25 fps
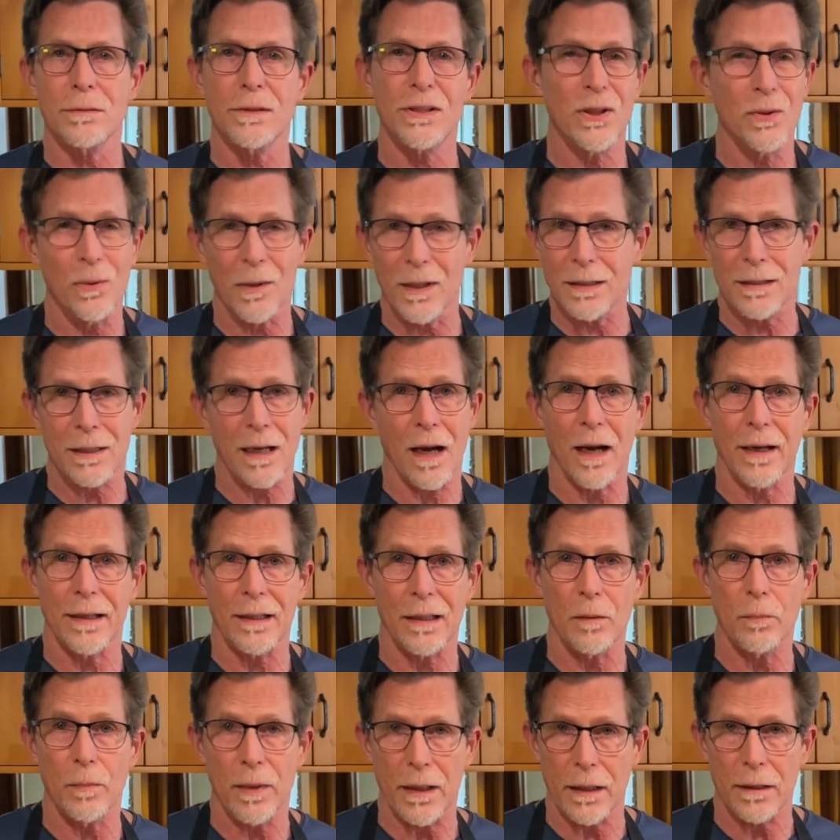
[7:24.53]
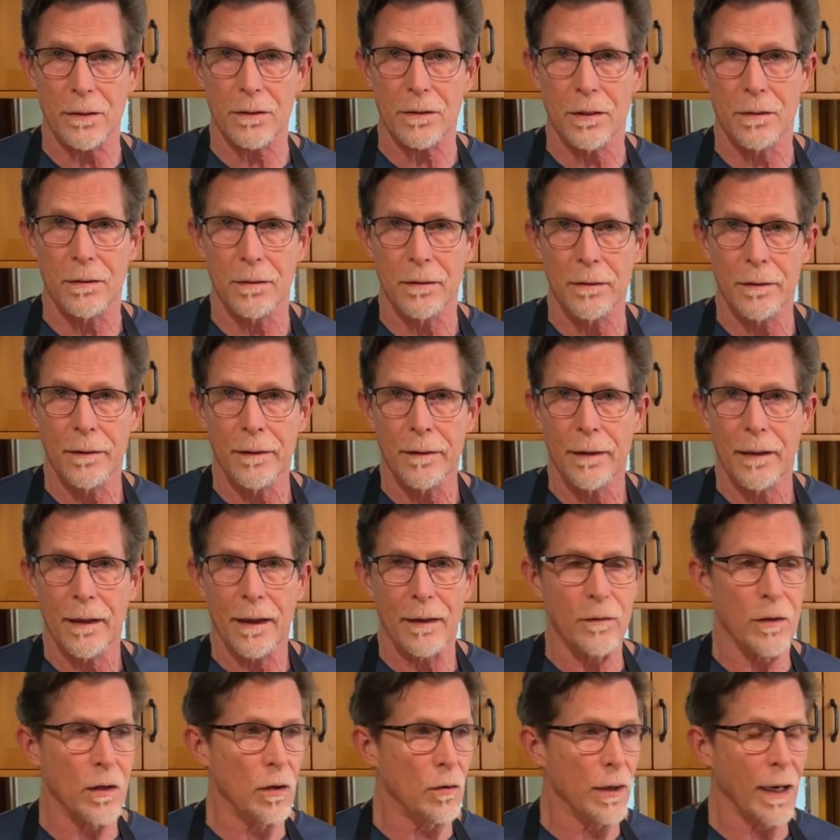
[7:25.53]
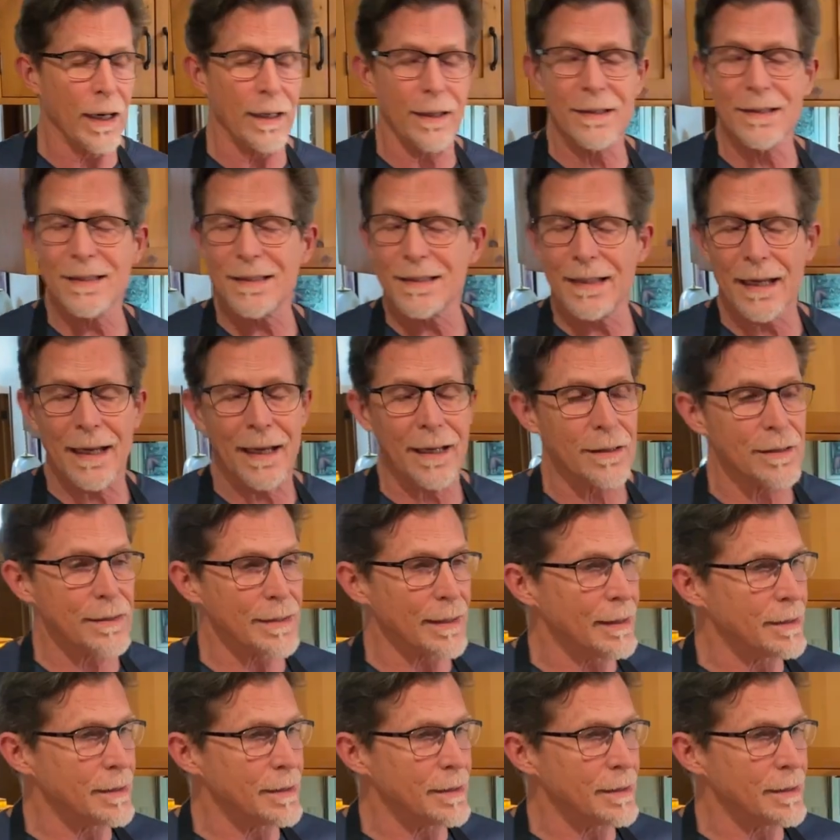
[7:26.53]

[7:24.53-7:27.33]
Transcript: to a tiny bit. In the United States,